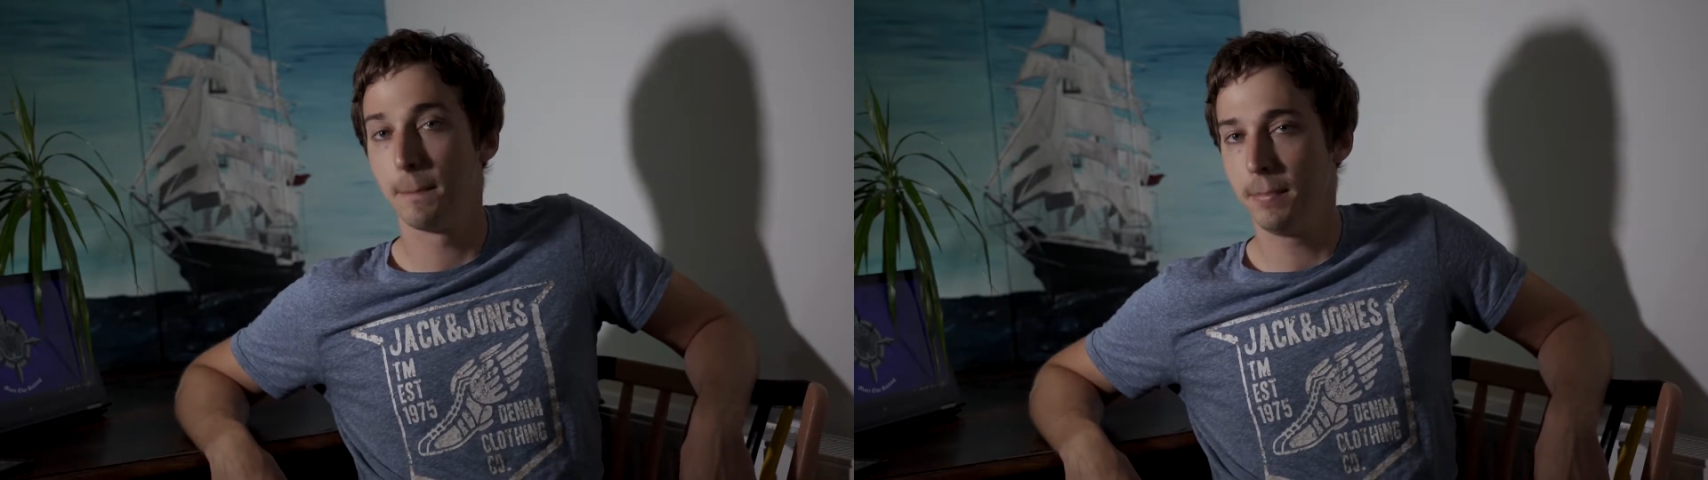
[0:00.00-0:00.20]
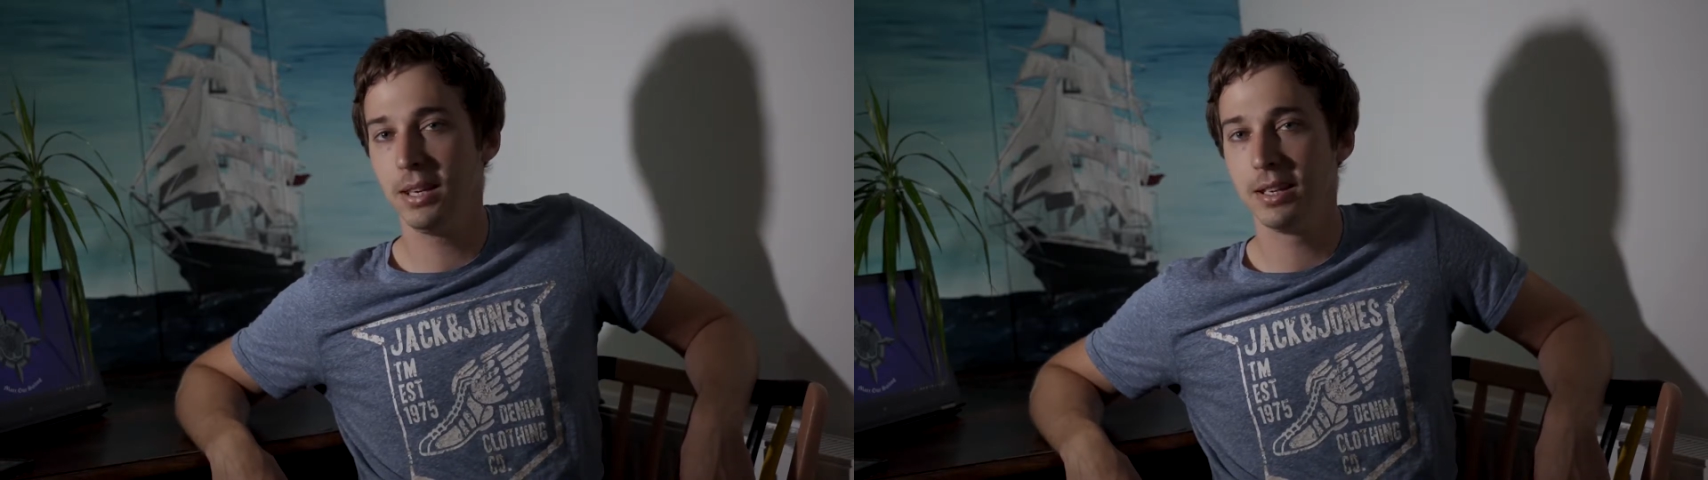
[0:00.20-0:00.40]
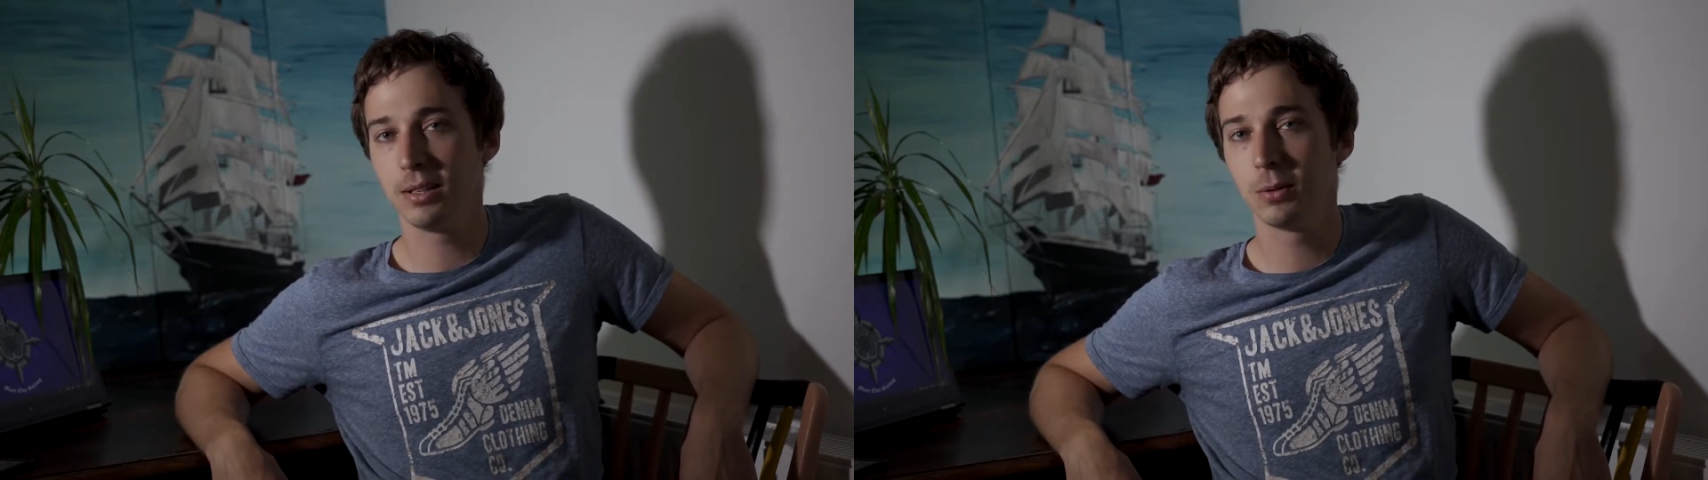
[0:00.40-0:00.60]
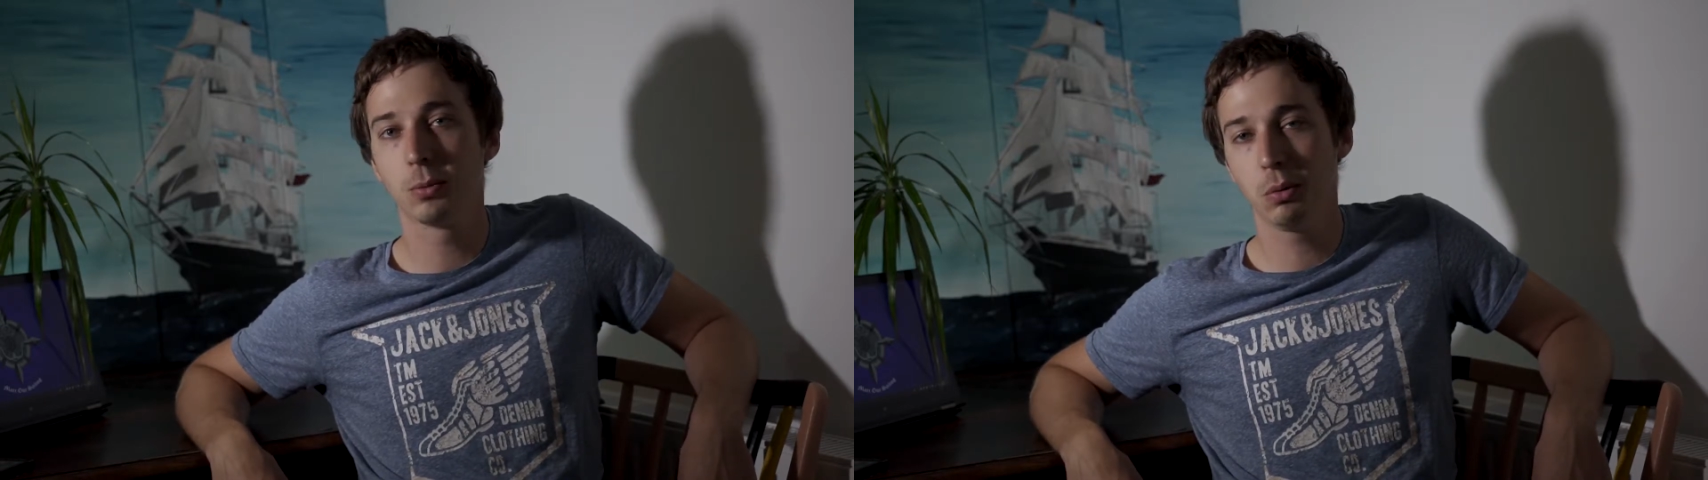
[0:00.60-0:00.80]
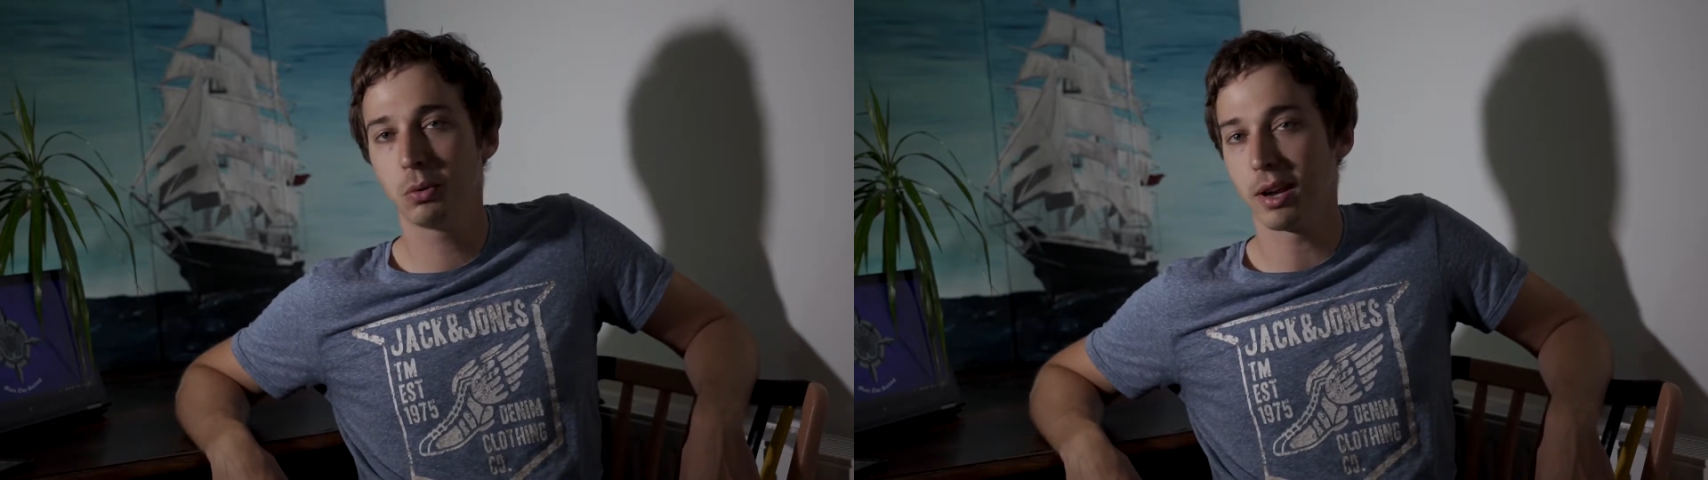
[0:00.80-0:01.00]
meaning
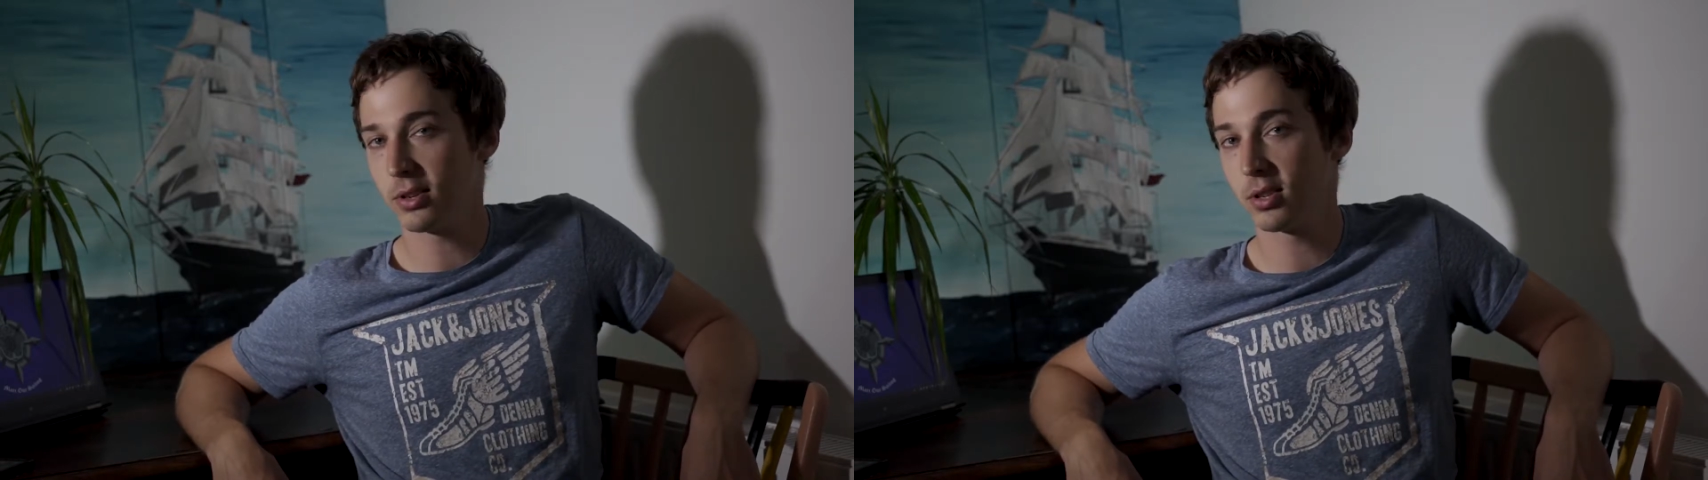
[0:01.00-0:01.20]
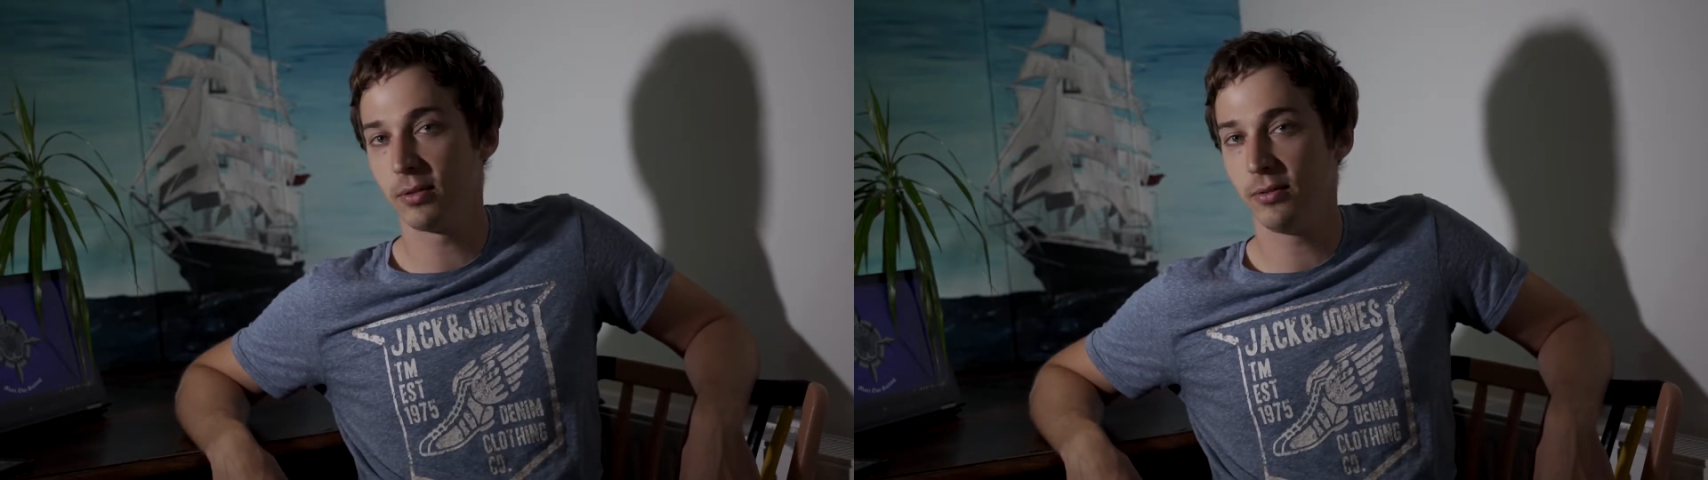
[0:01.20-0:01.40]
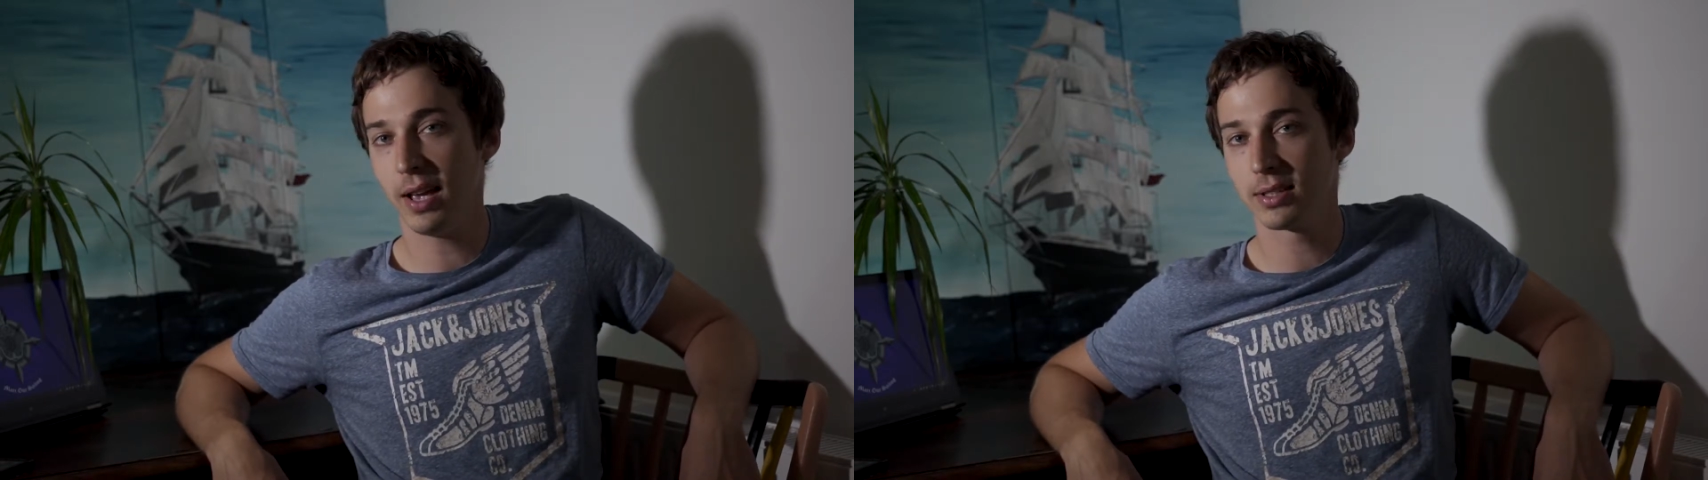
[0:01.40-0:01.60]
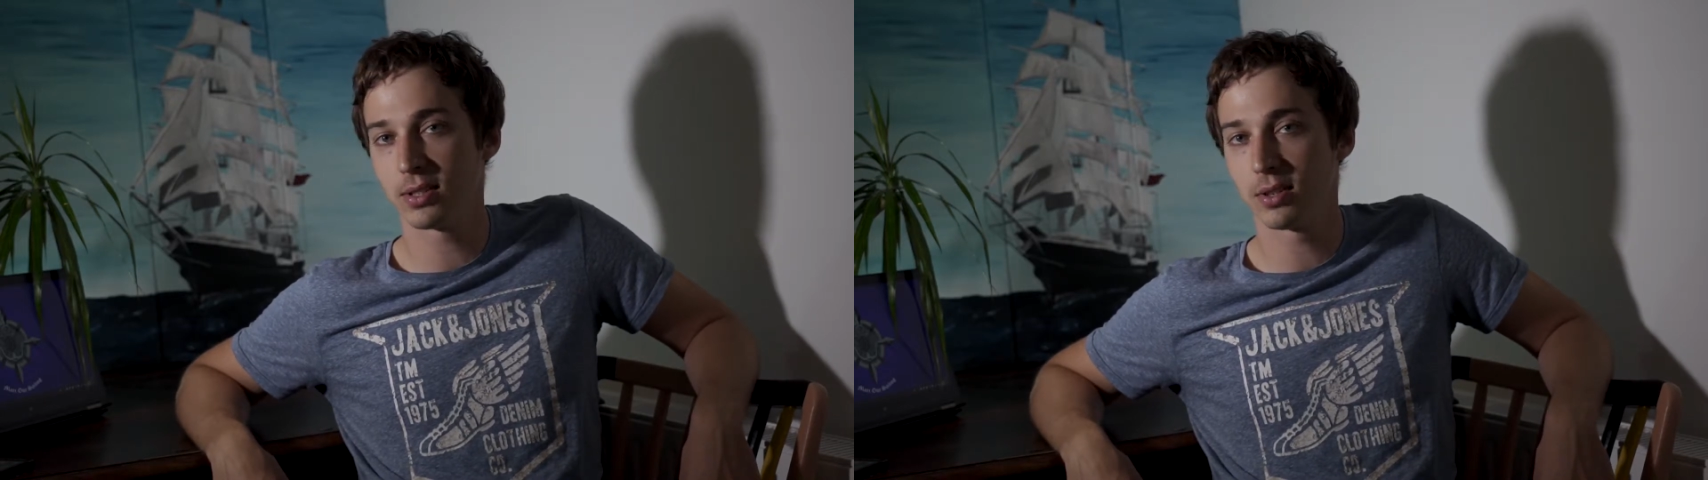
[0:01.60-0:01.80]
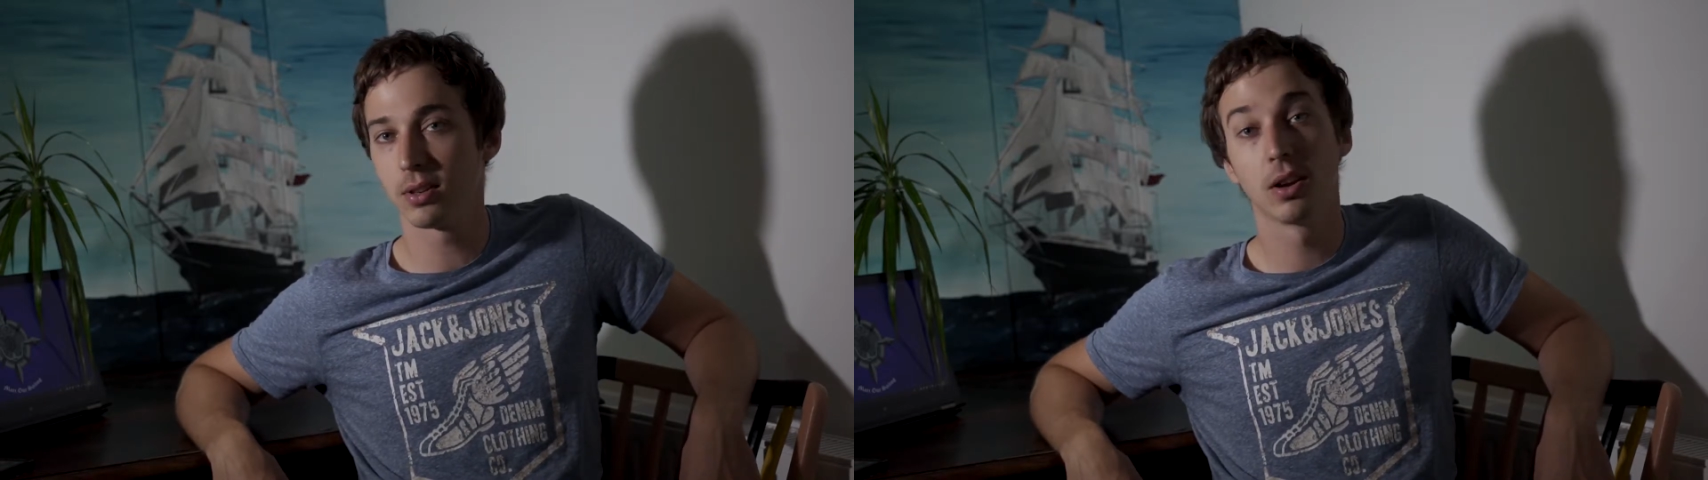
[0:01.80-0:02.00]
we were actually
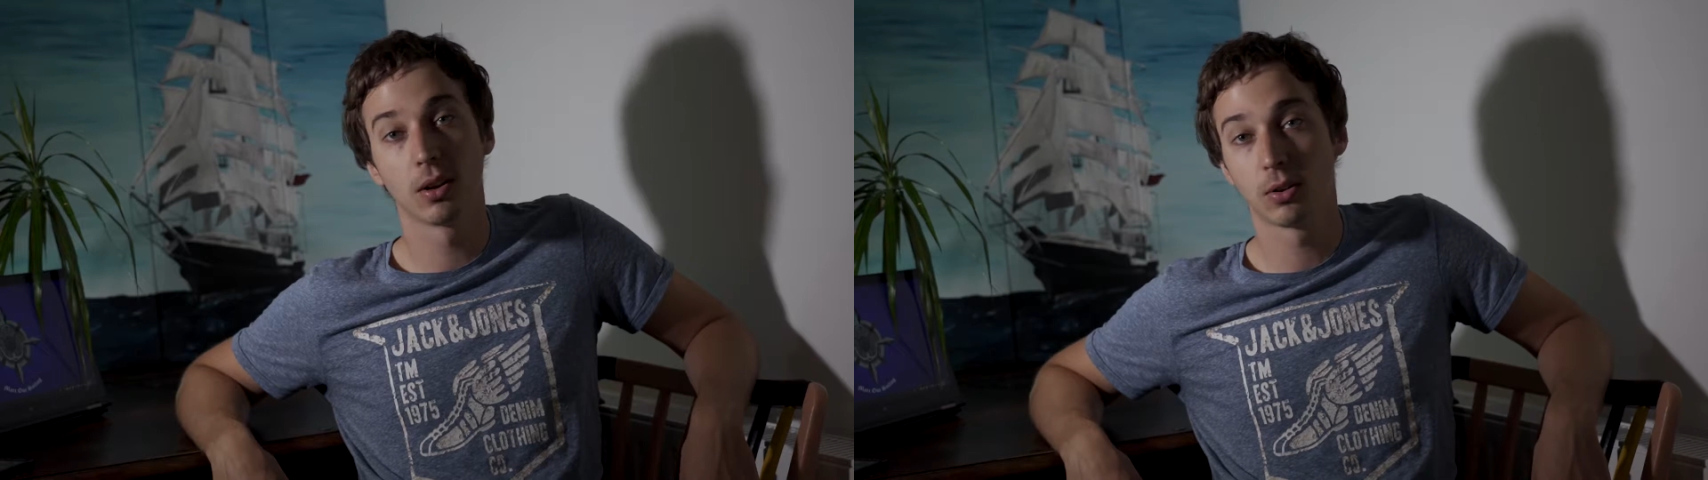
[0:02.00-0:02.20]
faster